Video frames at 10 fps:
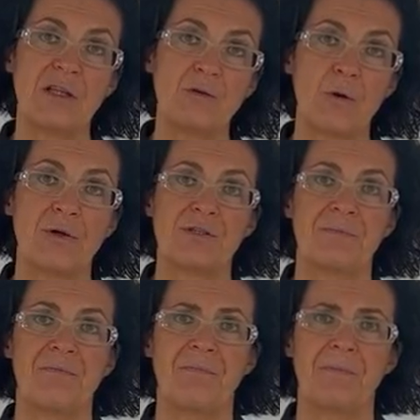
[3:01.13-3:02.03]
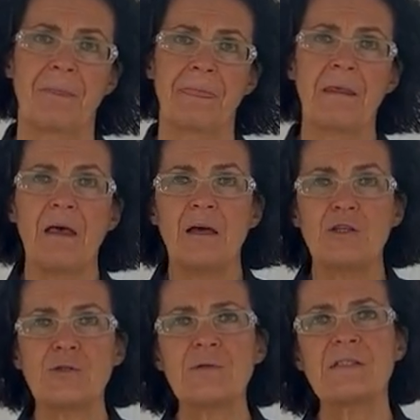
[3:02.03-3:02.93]
and dirt.
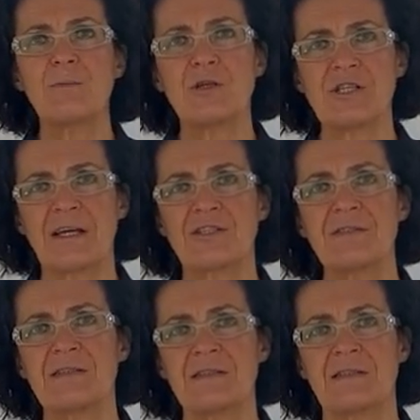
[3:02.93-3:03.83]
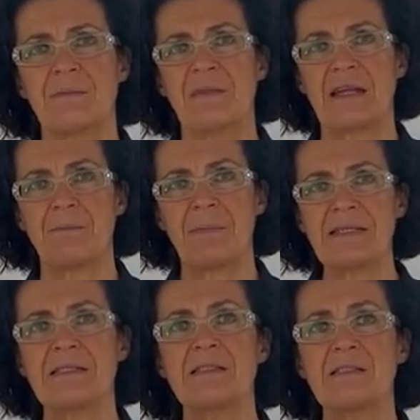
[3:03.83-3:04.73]
Choose the protection system that
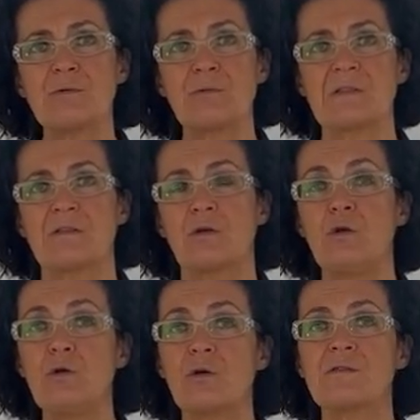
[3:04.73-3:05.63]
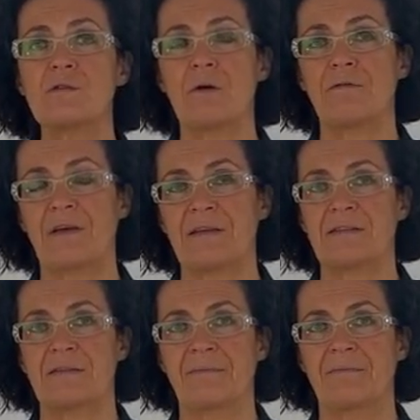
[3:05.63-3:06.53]
best suits your
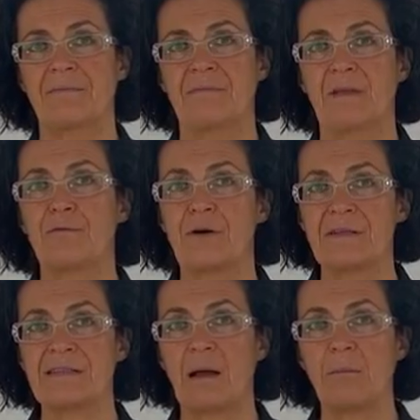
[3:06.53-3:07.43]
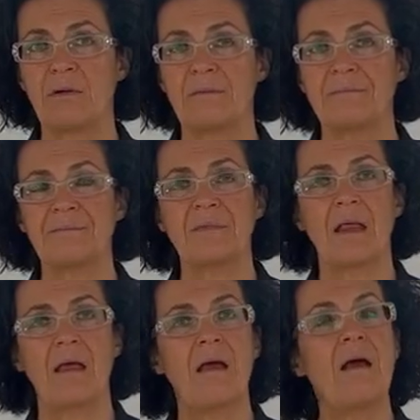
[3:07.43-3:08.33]
surface. For example,
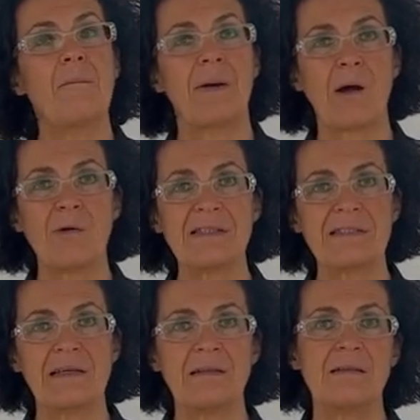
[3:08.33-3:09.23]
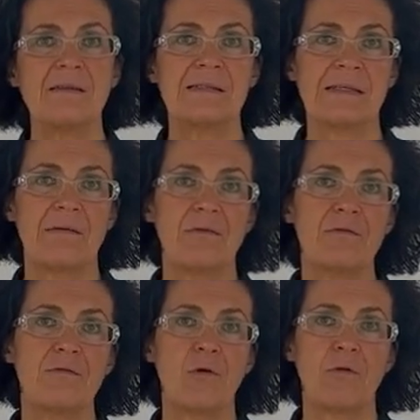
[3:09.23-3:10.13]
PowerSeal
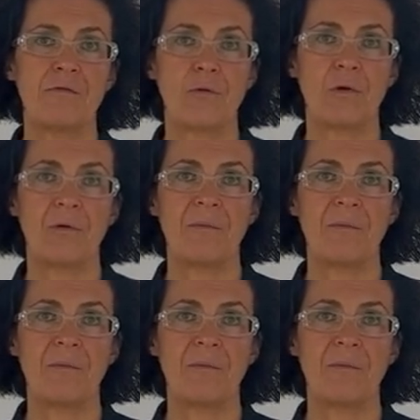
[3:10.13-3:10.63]
744,